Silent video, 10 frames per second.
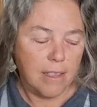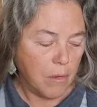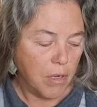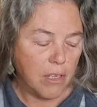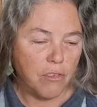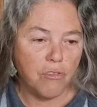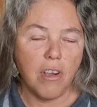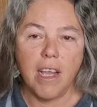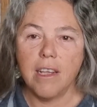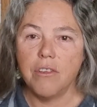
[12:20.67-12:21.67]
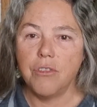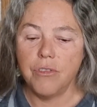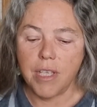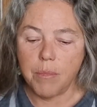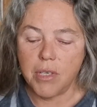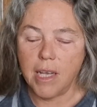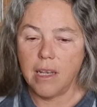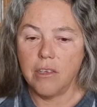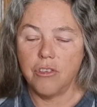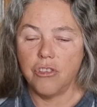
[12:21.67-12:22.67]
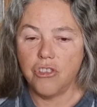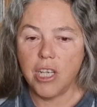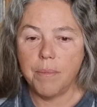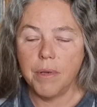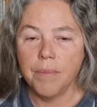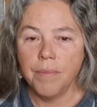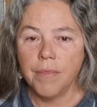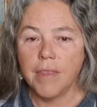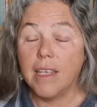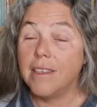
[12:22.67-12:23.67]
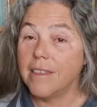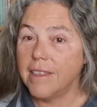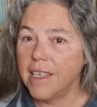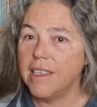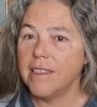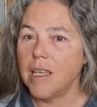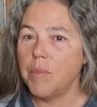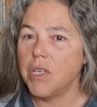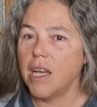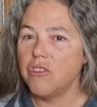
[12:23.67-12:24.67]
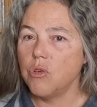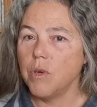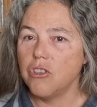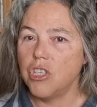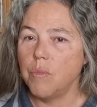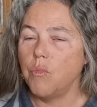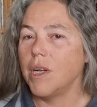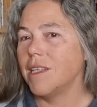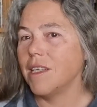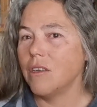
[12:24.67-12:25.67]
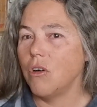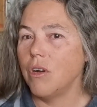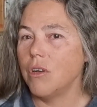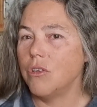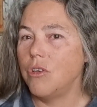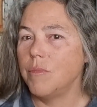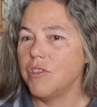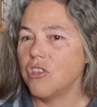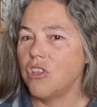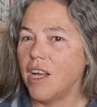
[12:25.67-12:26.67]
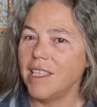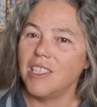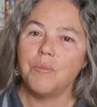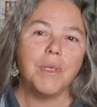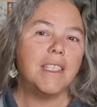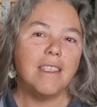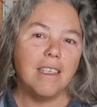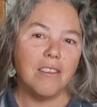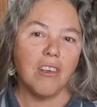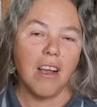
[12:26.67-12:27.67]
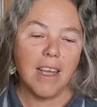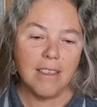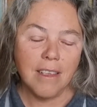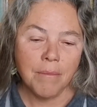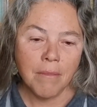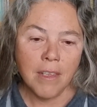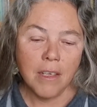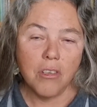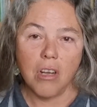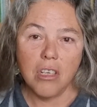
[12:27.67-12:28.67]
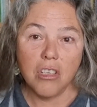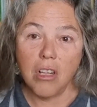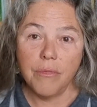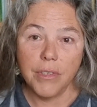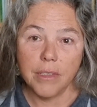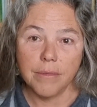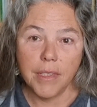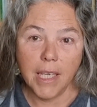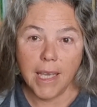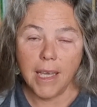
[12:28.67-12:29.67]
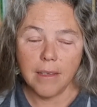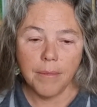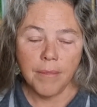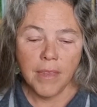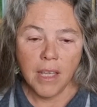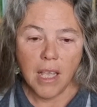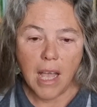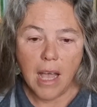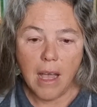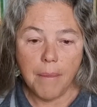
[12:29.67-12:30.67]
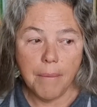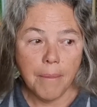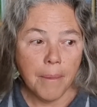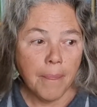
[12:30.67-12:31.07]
someone who's trying to sabotage the ship. They succeed in sabotaging one ship. One of the humans' client species dies. Not a dolphin, again. And